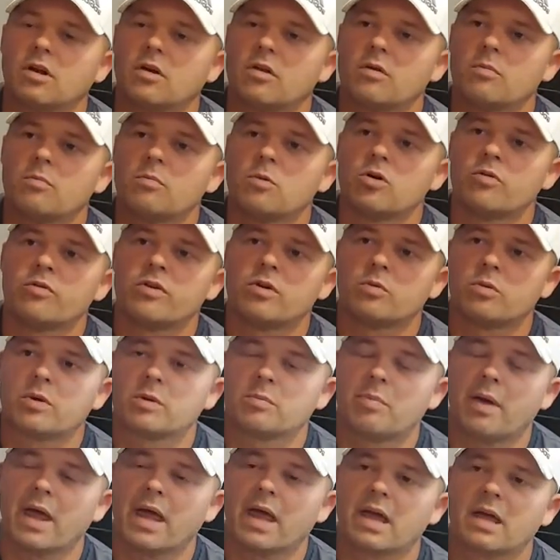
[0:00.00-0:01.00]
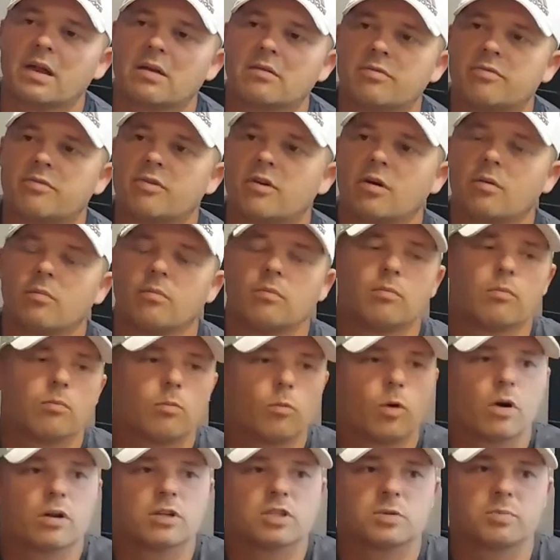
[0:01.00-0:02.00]
movie would pan from
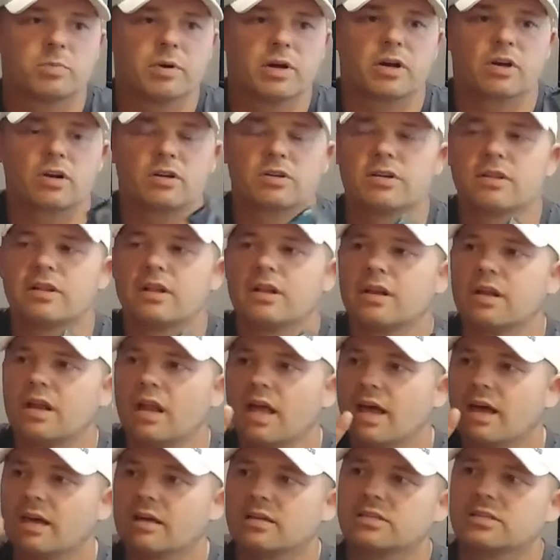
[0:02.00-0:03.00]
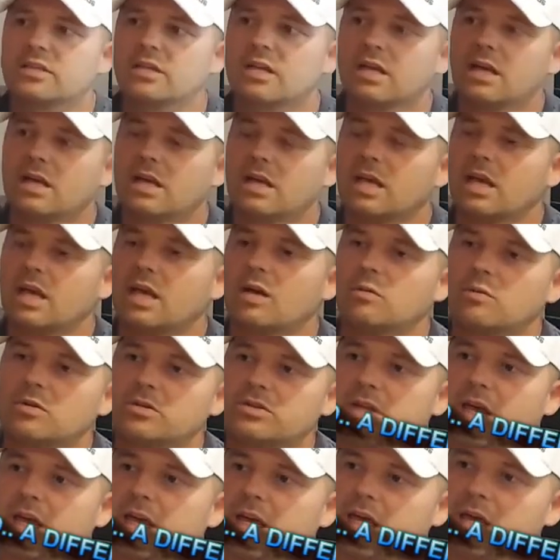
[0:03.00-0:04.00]
one speaker to the next, it was
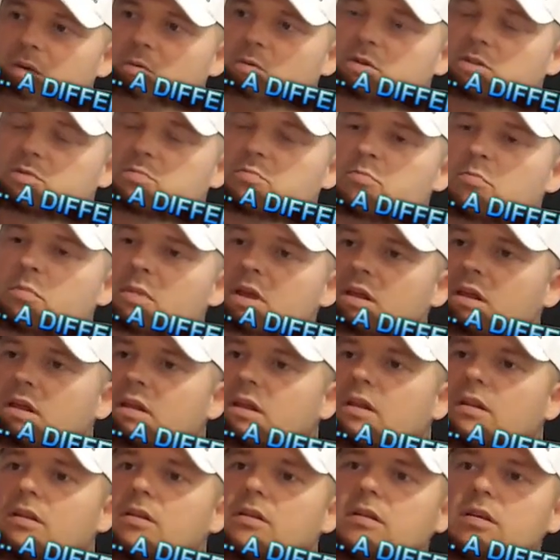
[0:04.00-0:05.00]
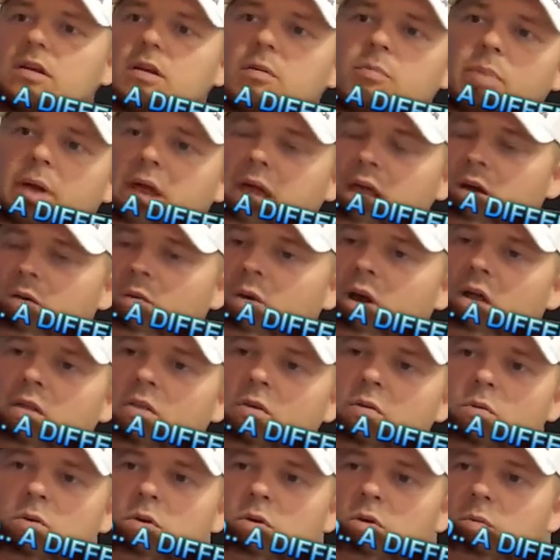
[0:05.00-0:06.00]
like it was meant to pan around the
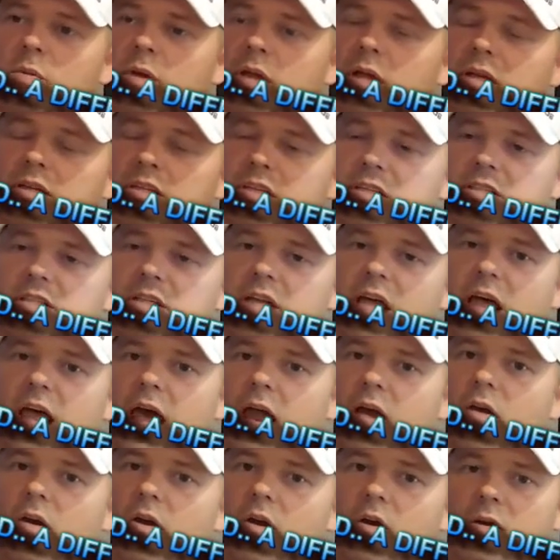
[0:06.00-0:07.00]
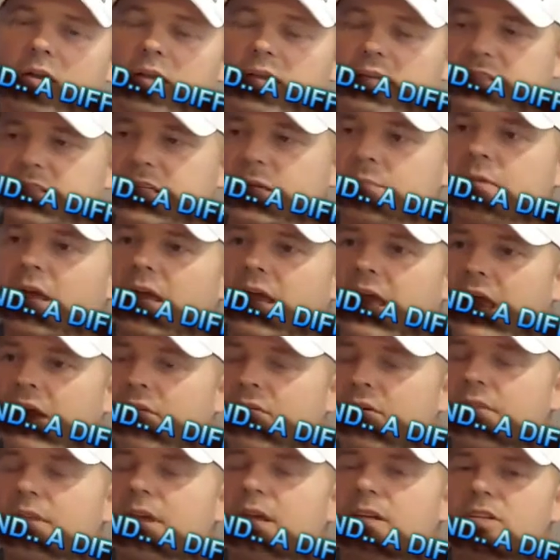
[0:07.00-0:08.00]
room. It just, I don't know, it seemed like
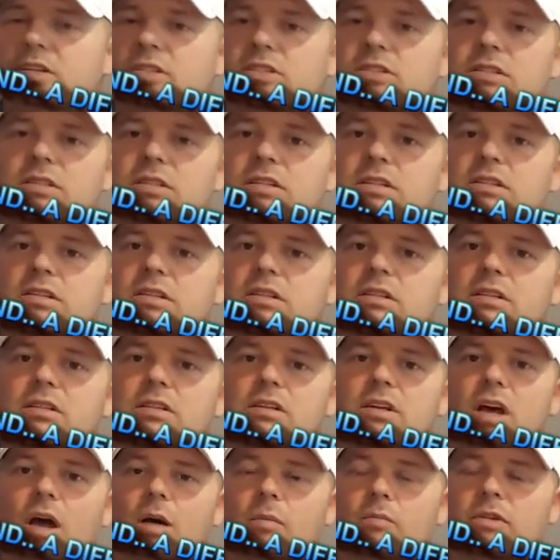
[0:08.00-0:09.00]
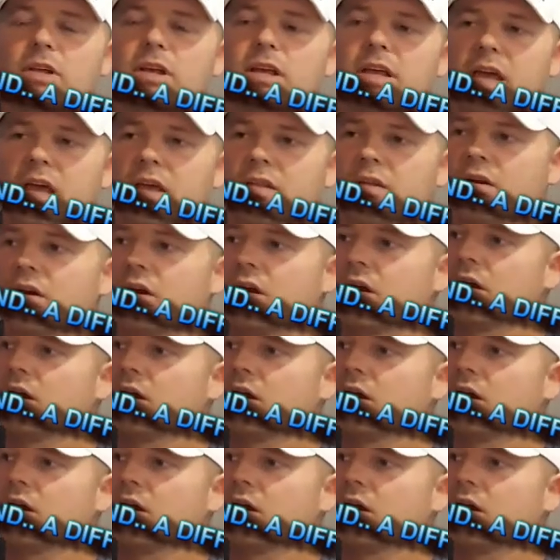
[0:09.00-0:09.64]
everything just came together